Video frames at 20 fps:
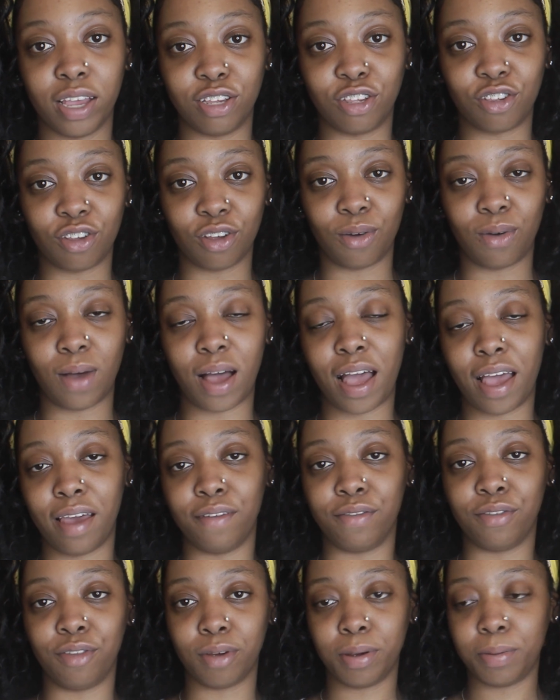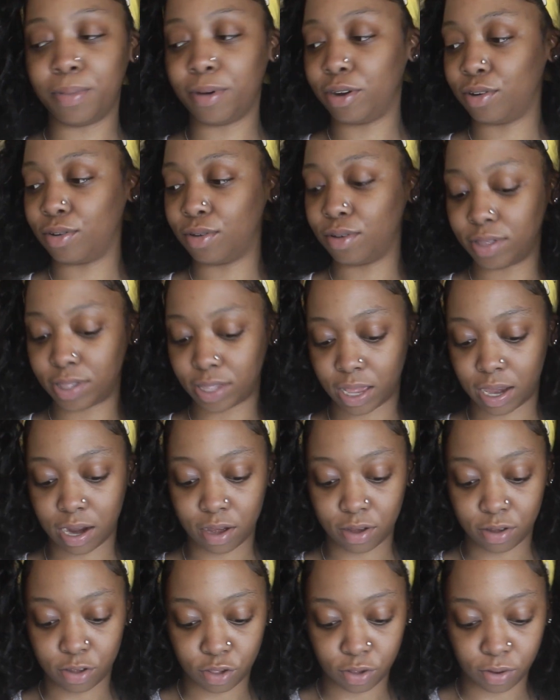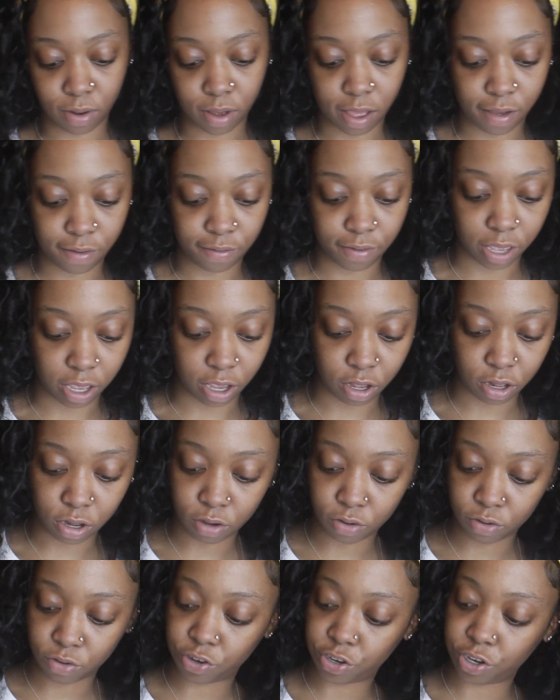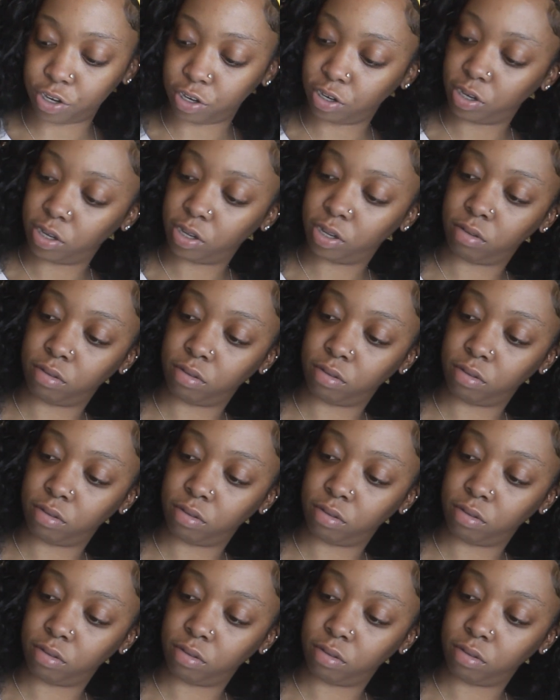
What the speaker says: So I have 3 bundles and I also have a closure,